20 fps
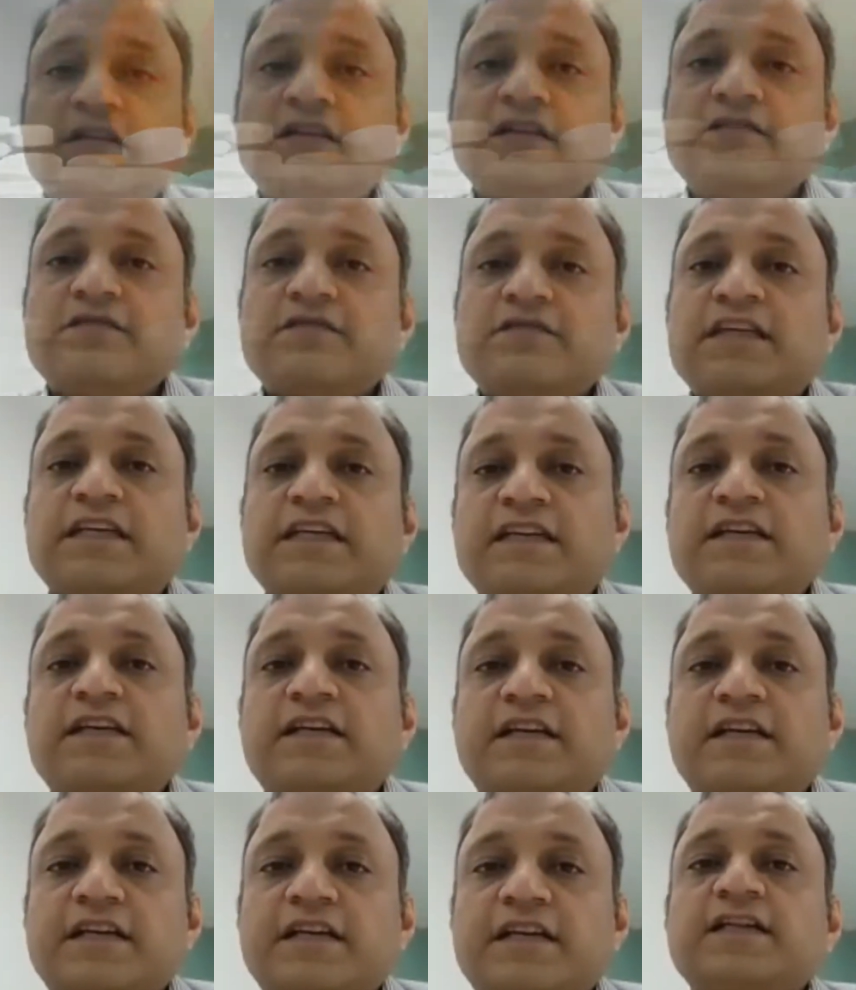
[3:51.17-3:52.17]
affect kidney
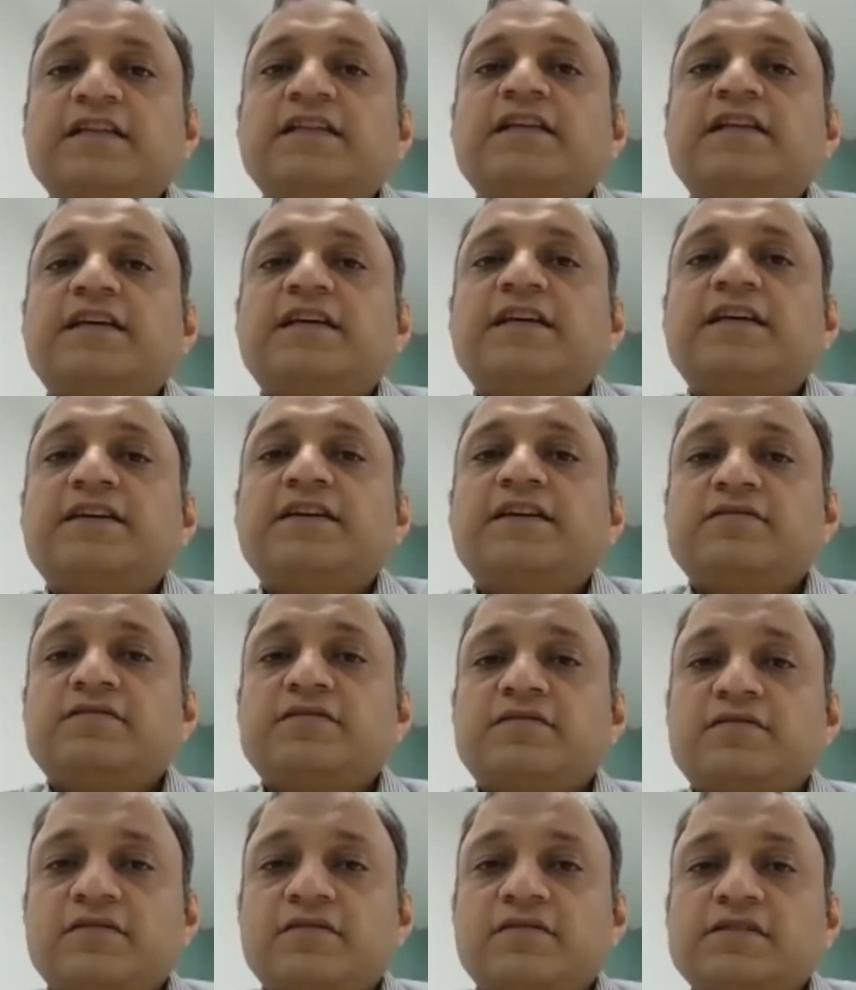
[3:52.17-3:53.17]
directly, they can also
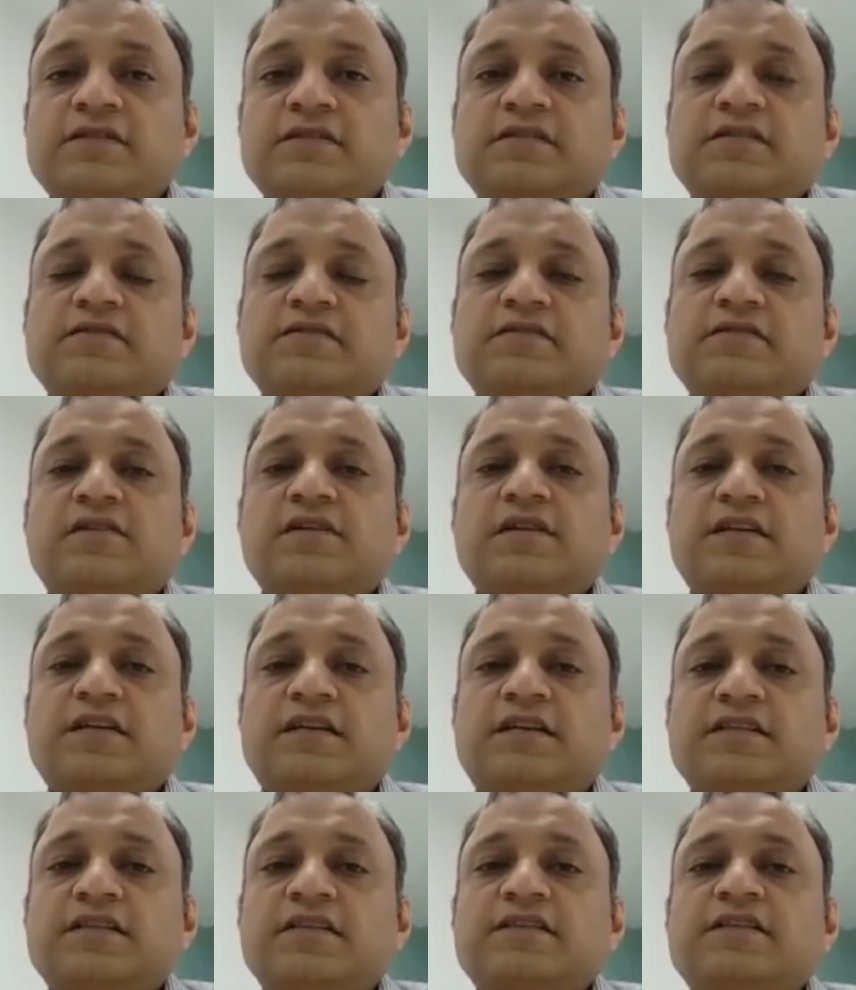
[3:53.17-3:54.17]
cause salt
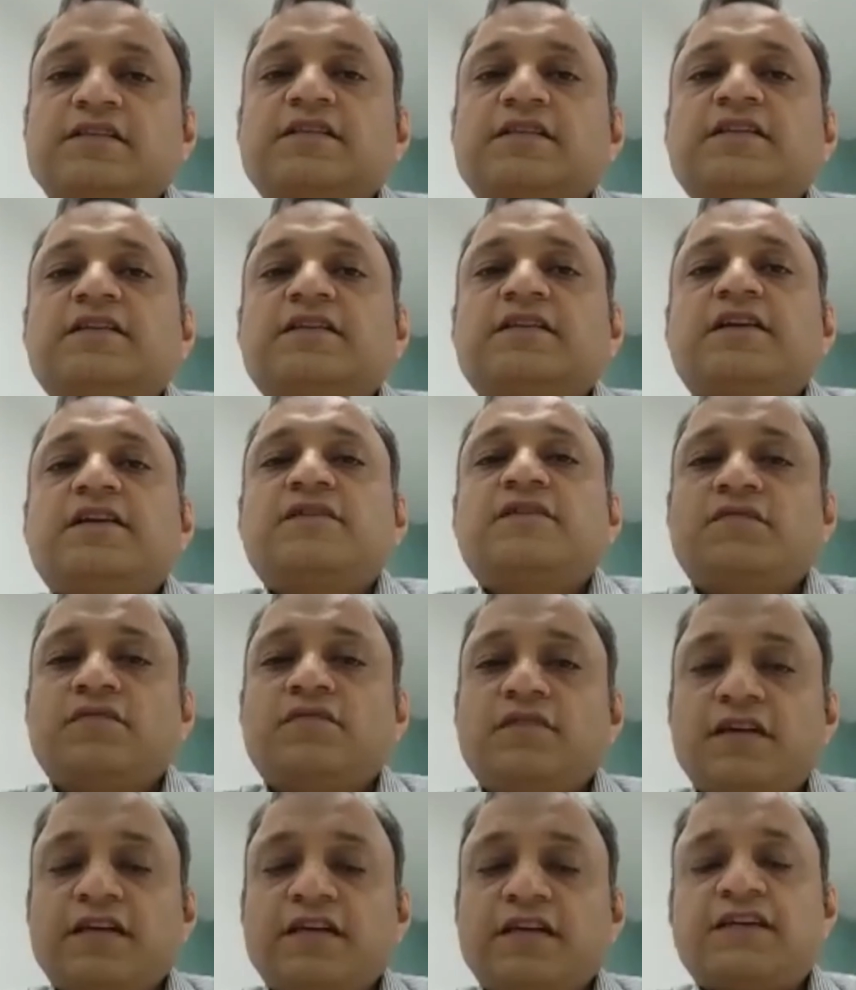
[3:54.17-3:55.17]
retention and fluid
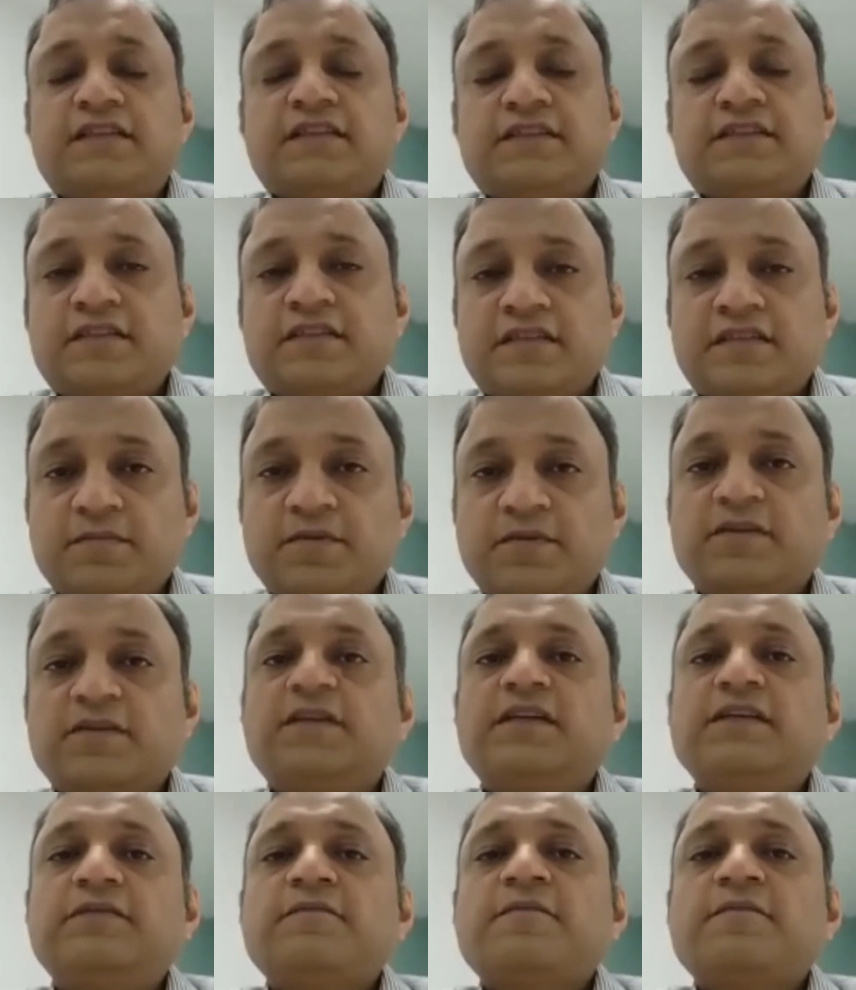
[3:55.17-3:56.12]
retention in the body,